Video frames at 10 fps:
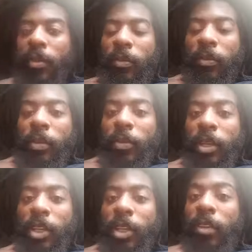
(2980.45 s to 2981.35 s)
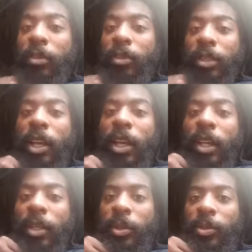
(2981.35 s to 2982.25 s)
from medieval
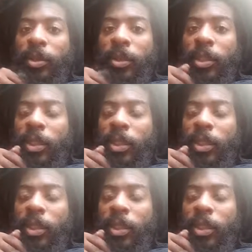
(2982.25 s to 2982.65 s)
times.